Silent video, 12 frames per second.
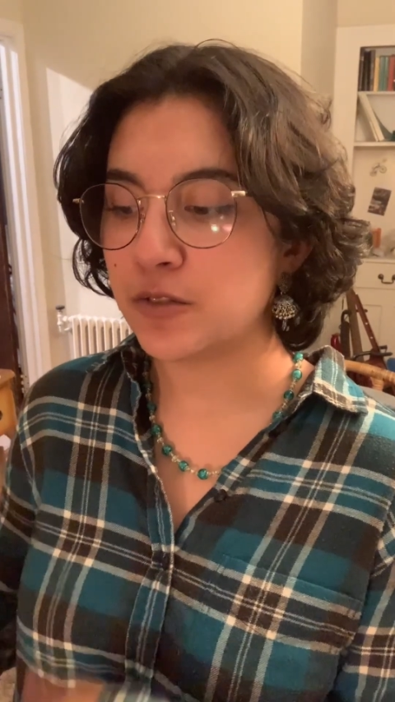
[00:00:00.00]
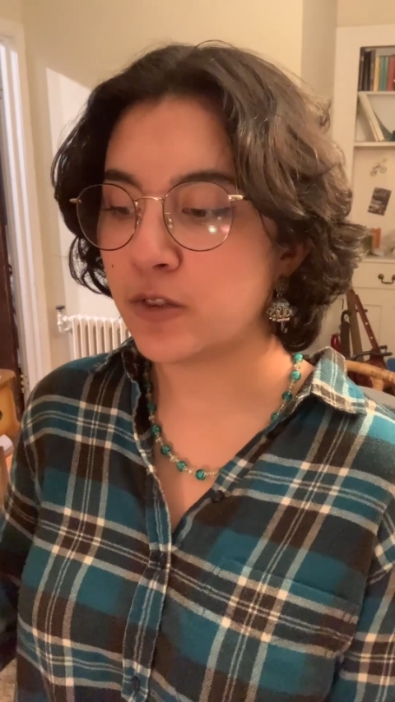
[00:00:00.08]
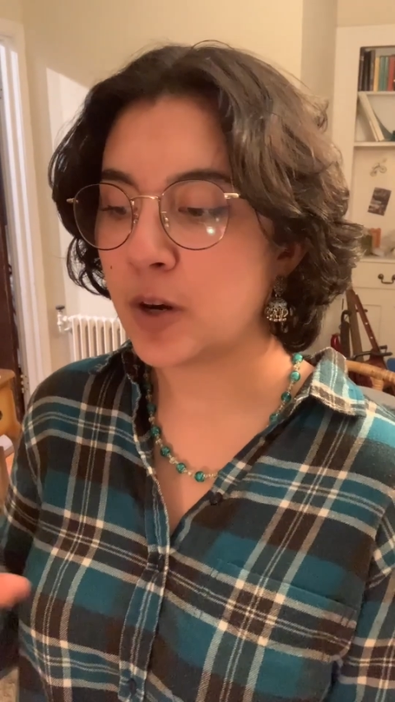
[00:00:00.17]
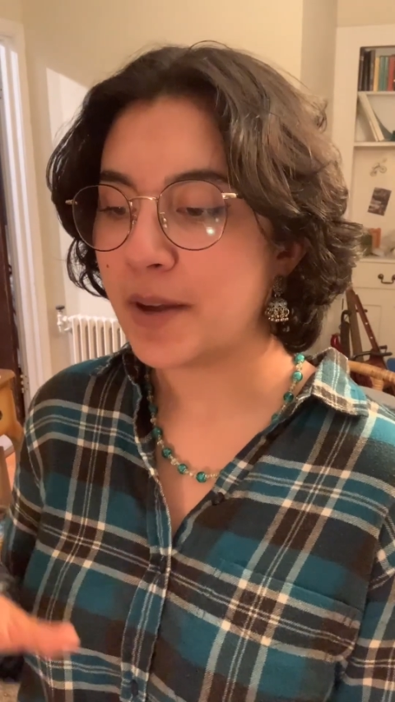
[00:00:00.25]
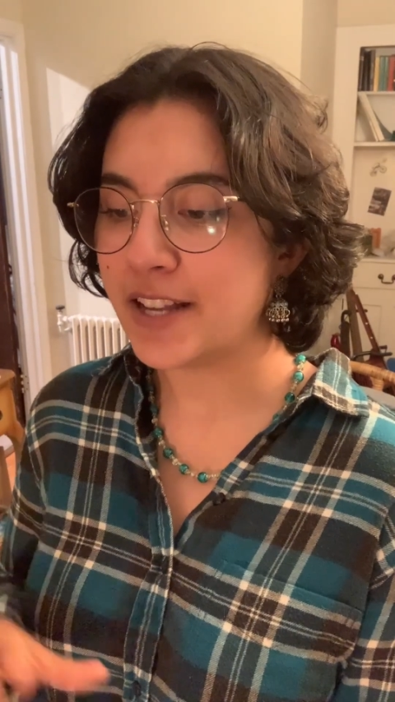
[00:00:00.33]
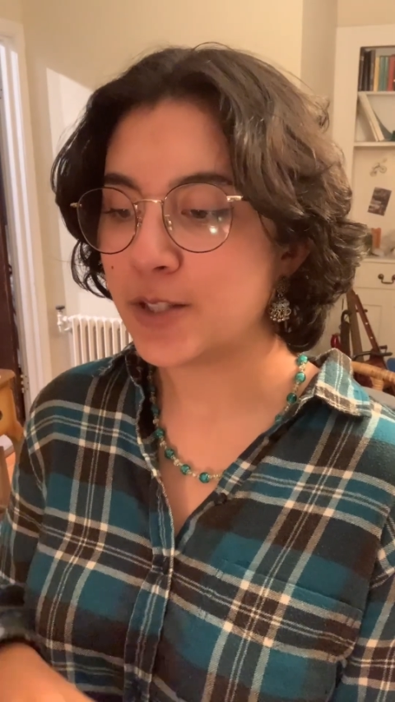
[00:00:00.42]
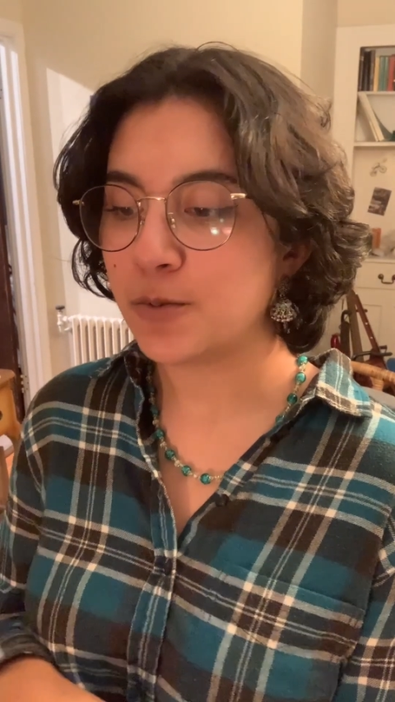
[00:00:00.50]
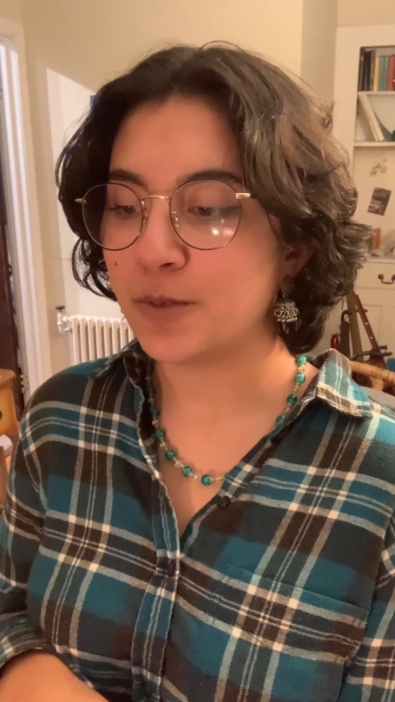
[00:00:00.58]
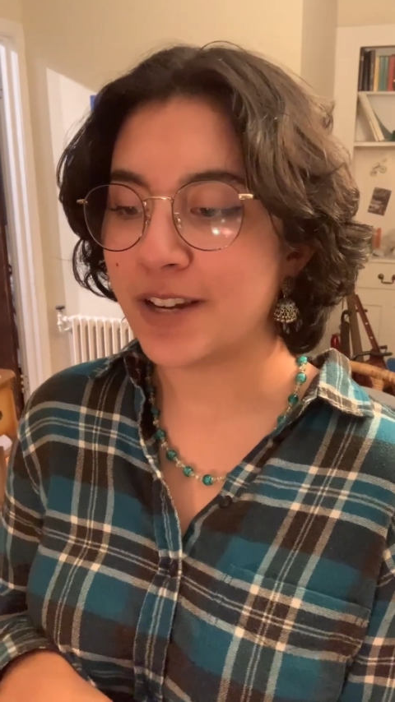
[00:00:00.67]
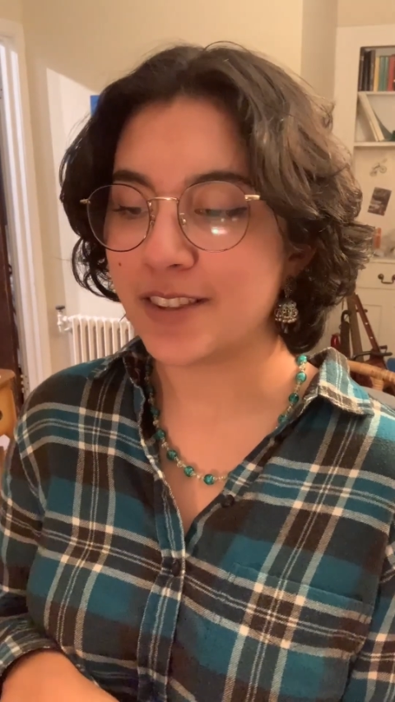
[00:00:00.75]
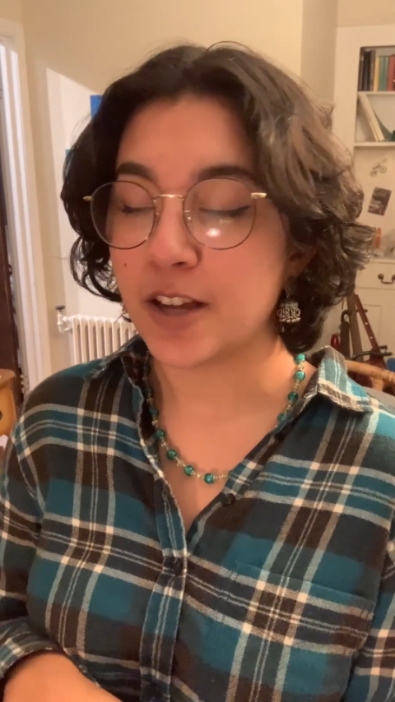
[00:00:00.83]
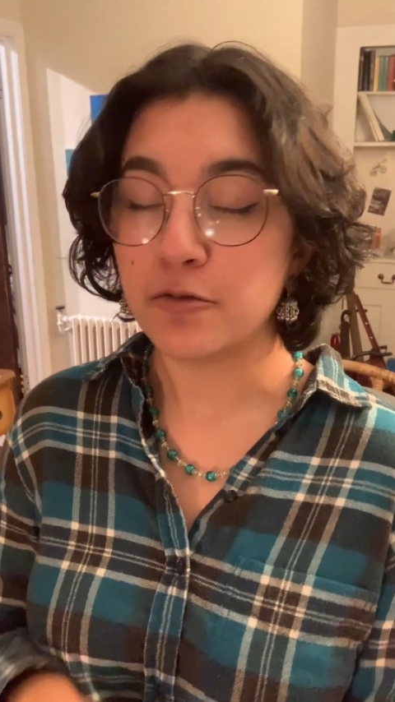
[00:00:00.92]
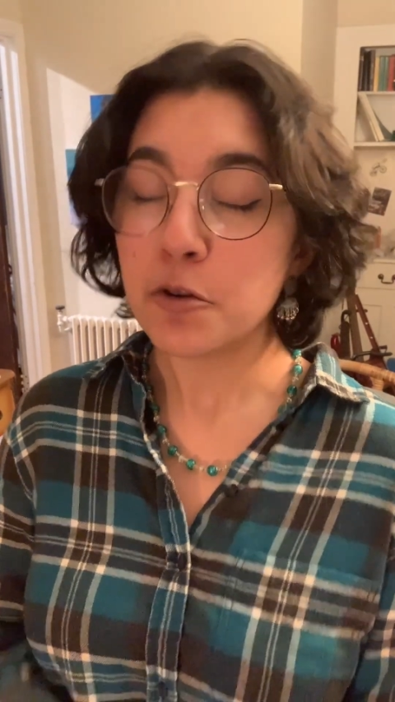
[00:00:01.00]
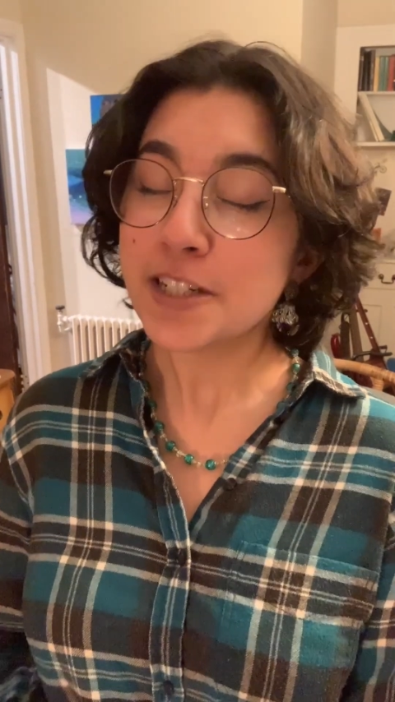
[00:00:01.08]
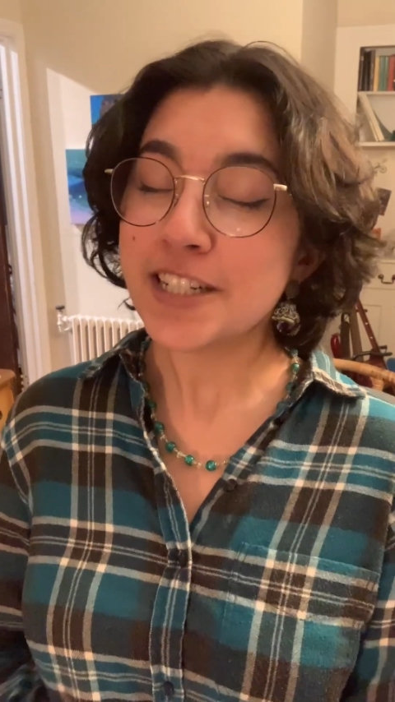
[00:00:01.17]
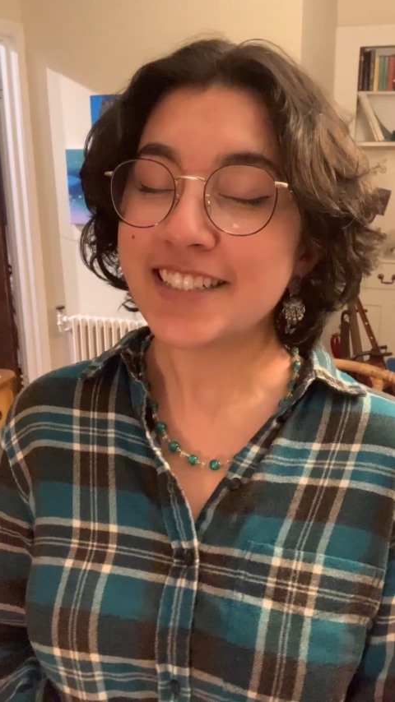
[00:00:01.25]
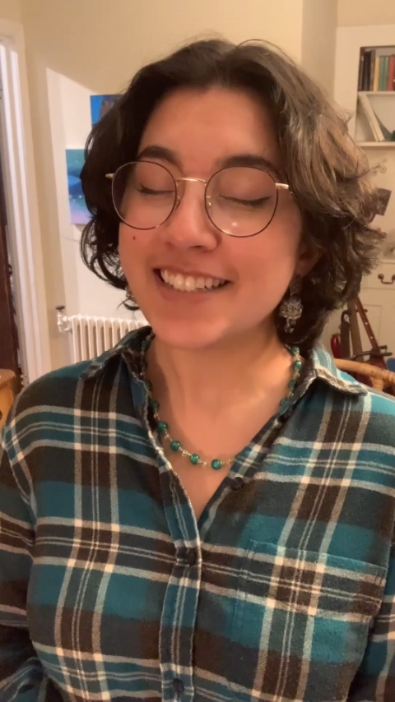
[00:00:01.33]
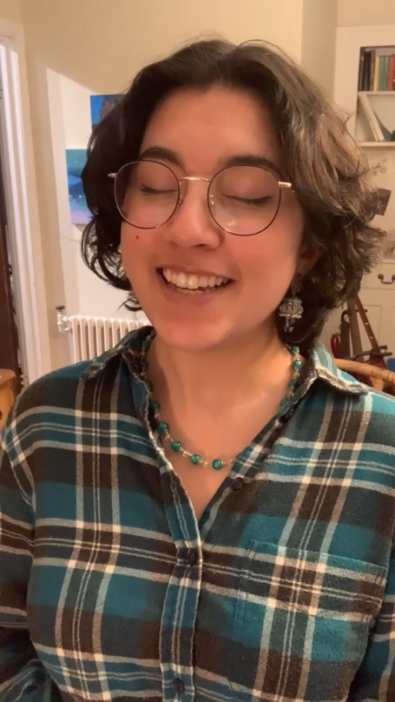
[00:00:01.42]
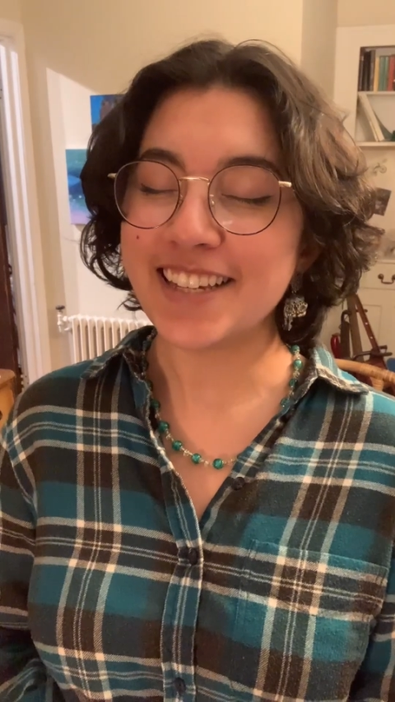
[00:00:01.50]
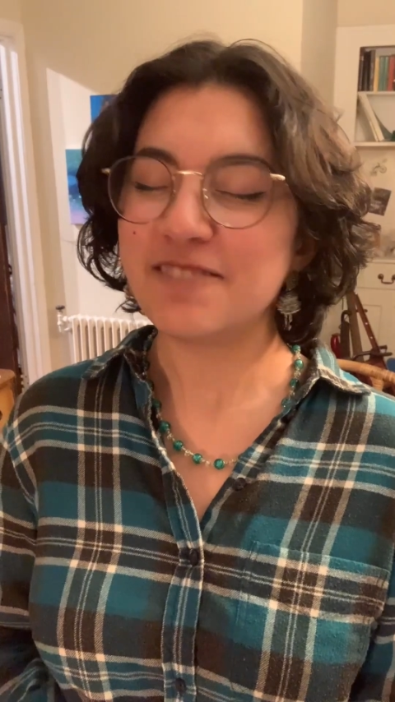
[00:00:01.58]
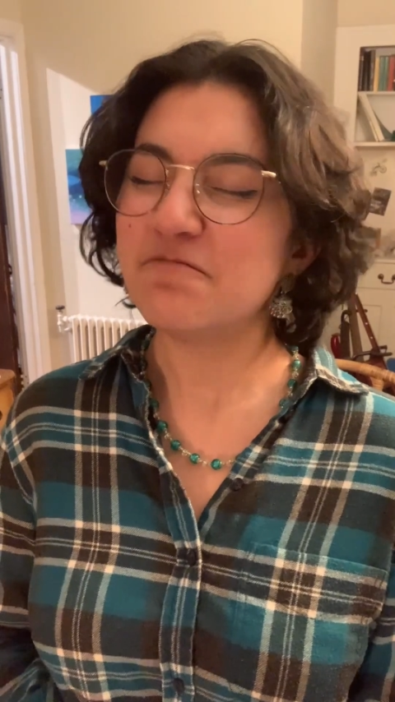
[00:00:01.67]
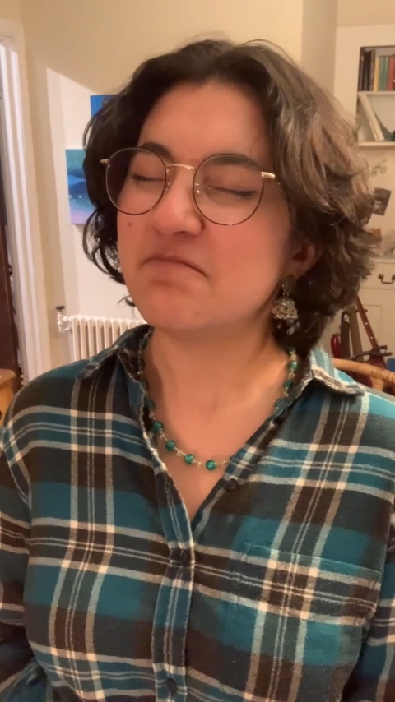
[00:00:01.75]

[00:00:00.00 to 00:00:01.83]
formats with, unfortunately,